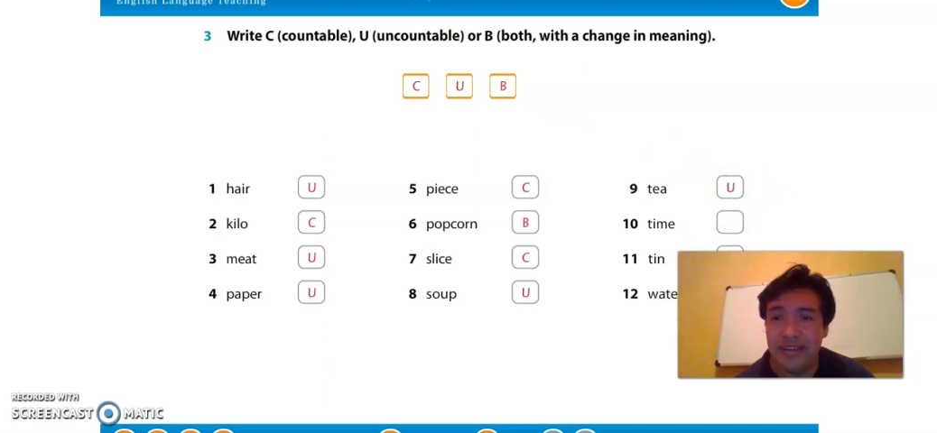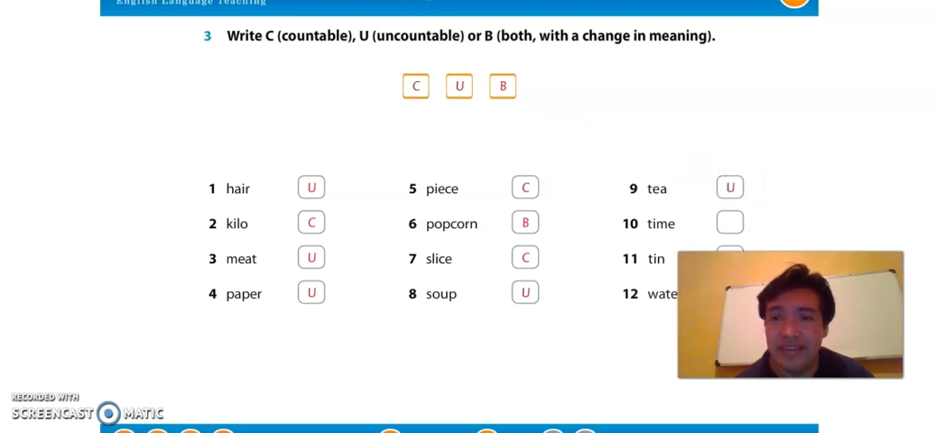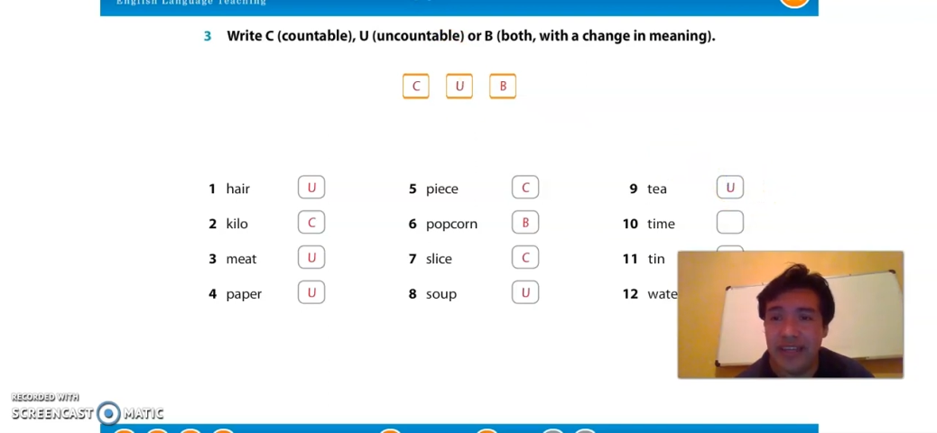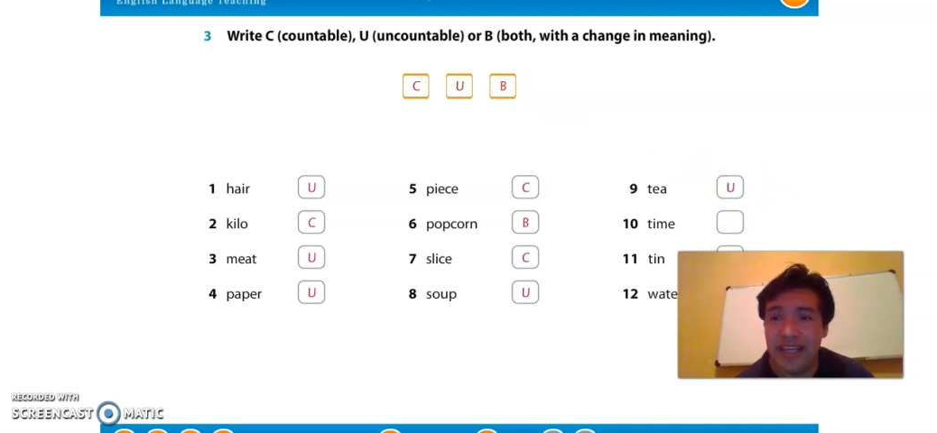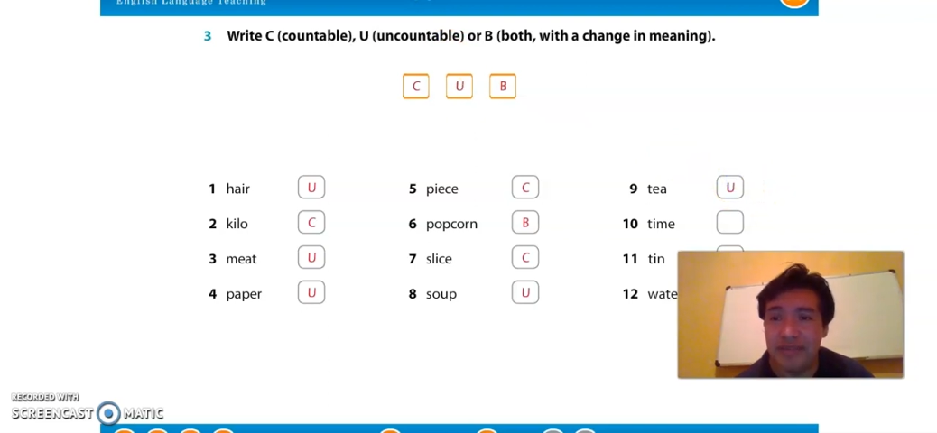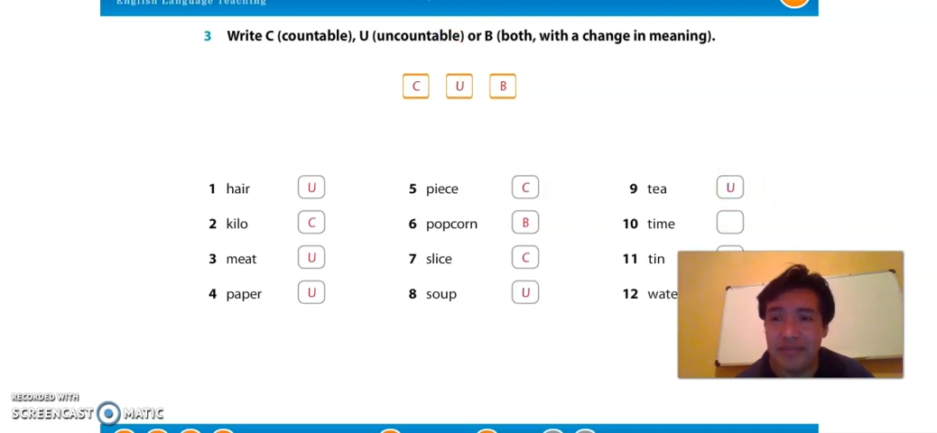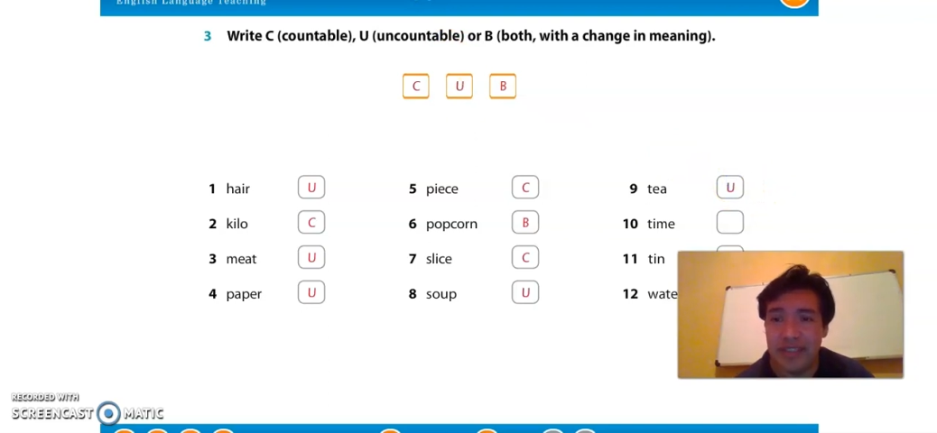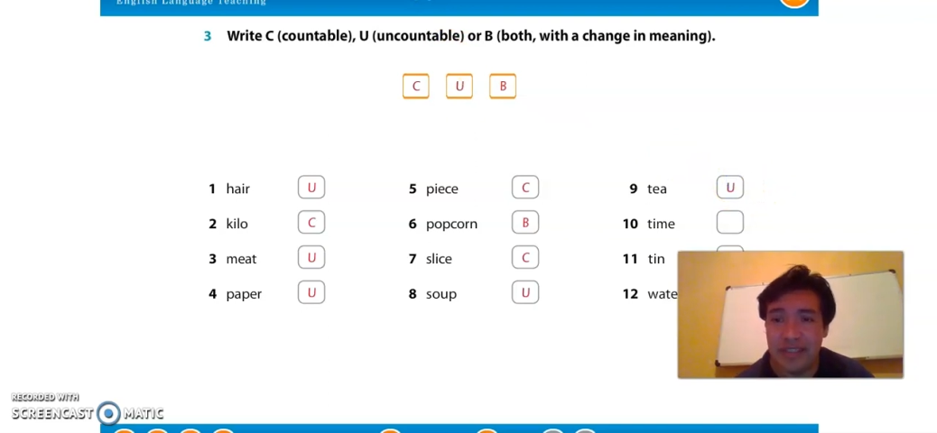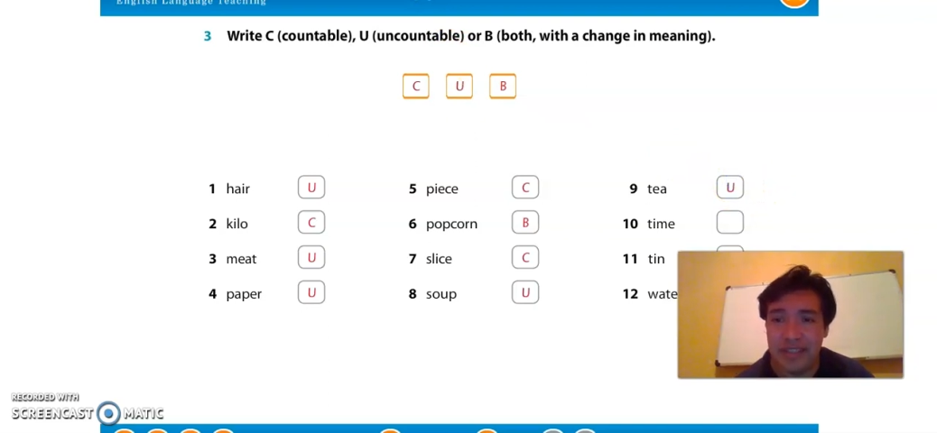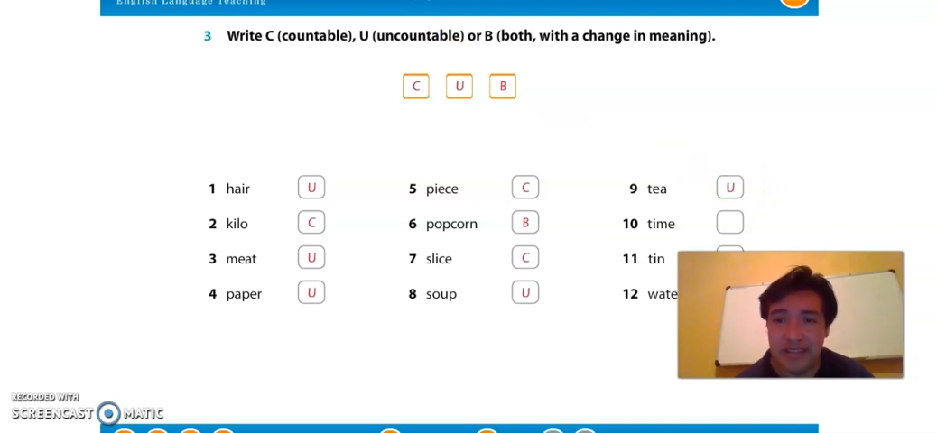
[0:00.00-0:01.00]
Time
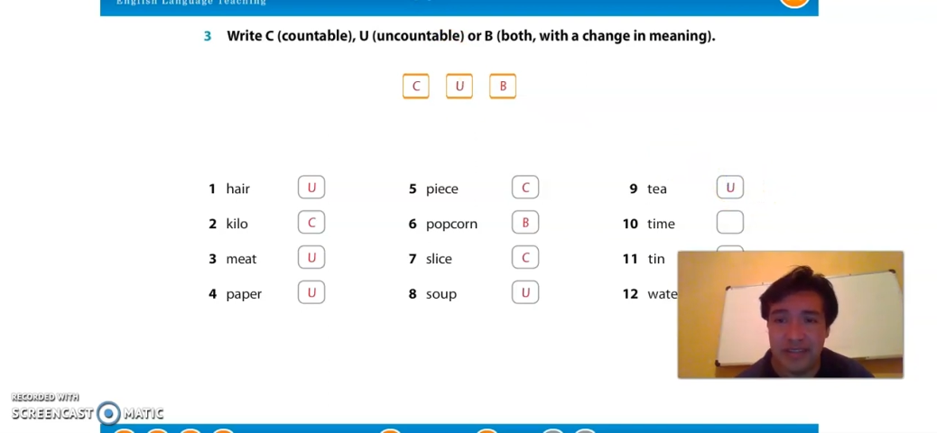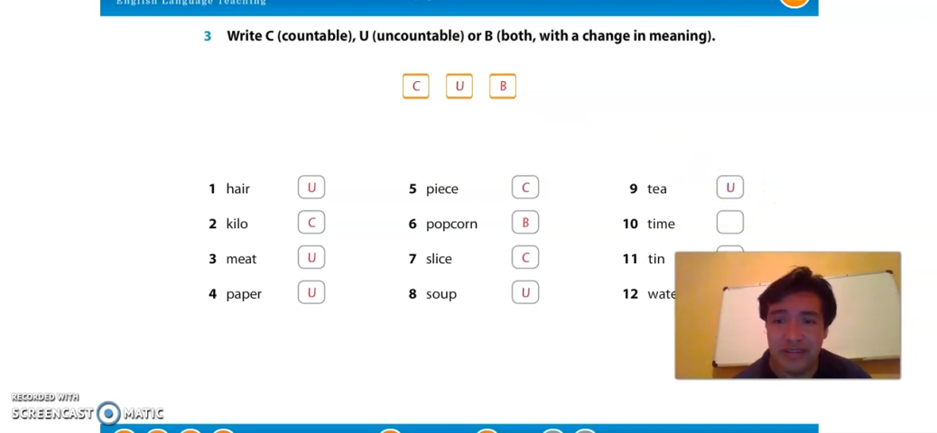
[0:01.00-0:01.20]
is